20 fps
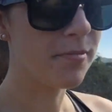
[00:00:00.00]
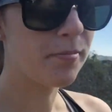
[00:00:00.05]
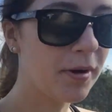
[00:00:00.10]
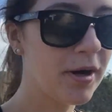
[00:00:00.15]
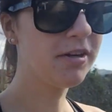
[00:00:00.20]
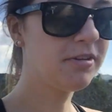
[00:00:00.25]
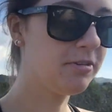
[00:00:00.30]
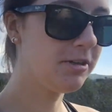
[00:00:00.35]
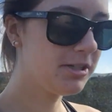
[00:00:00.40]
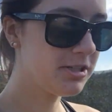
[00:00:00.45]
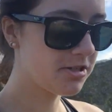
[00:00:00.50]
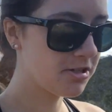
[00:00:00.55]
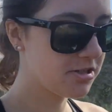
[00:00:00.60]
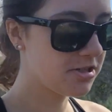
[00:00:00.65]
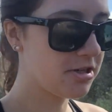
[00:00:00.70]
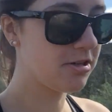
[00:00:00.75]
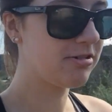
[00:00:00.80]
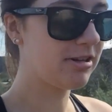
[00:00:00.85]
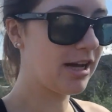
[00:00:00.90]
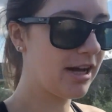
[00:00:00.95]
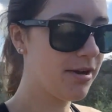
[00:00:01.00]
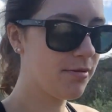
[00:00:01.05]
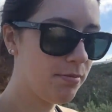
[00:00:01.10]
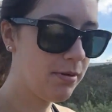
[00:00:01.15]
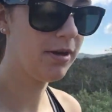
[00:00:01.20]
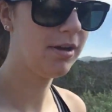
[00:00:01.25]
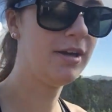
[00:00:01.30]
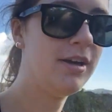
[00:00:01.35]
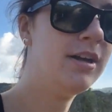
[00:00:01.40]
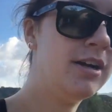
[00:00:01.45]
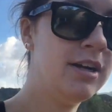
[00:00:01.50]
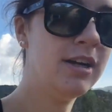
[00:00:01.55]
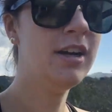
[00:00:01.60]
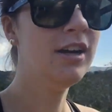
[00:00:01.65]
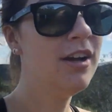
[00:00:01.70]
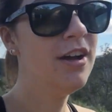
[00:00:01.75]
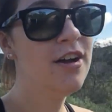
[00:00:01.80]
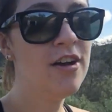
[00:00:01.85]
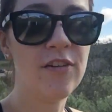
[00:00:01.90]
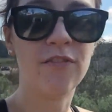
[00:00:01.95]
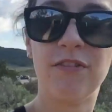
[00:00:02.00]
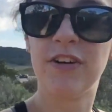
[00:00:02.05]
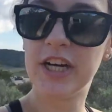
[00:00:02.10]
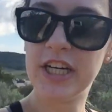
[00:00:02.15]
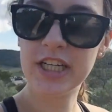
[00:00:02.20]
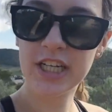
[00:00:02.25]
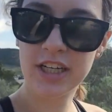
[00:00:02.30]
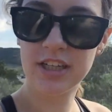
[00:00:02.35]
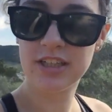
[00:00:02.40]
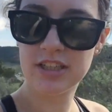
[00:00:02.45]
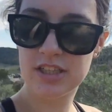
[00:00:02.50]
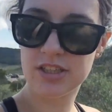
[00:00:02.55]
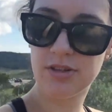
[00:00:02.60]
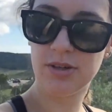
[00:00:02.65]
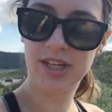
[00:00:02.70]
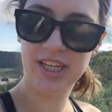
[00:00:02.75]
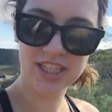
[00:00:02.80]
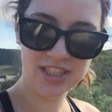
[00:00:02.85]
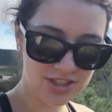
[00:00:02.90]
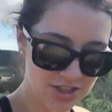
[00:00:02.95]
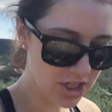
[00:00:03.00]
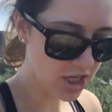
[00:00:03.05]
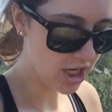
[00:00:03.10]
The park ranger showed up, very good at doing his